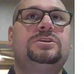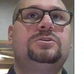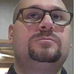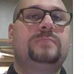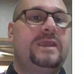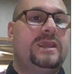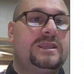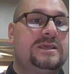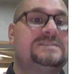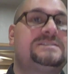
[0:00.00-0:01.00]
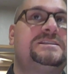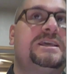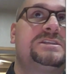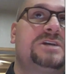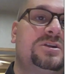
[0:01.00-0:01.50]
you made
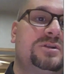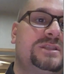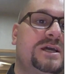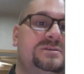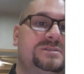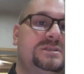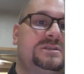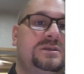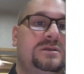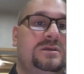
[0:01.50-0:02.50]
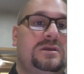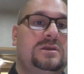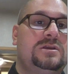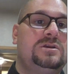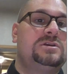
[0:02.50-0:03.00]
600,000,
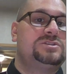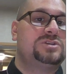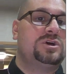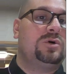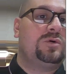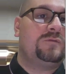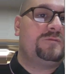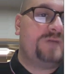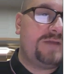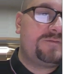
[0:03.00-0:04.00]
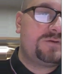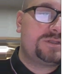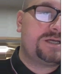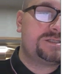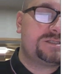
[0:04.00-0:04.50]
so
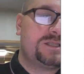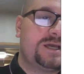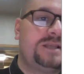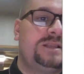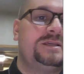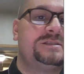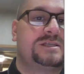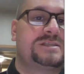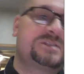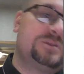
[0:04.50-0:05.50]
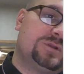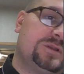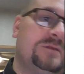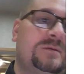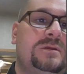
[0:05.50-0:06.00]
500,000 of that is
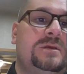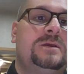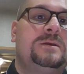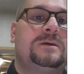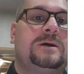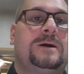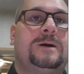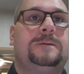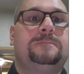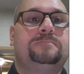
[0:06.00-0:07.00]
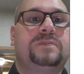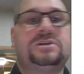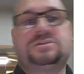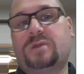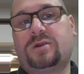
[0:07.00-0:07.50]
excluded
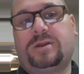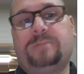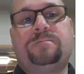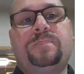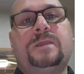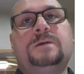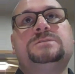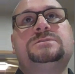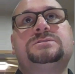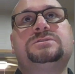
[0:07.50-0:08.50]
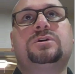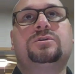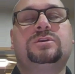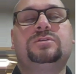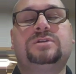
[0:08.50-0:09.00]
because you're married.
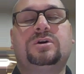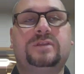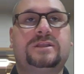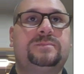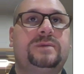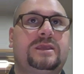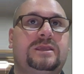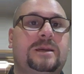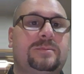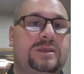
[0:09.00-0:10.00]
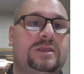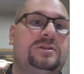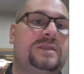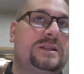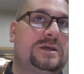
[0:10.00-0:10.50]
So you'd only have to pay capital gain
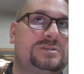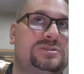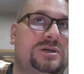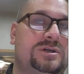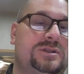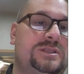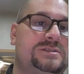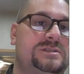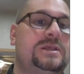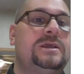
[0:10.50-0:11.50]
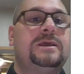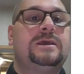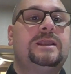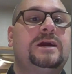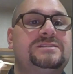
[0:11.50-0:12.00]
on that extra 100,000.
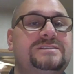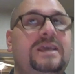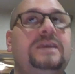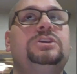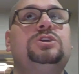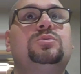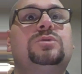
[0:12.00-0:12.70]
Now, say you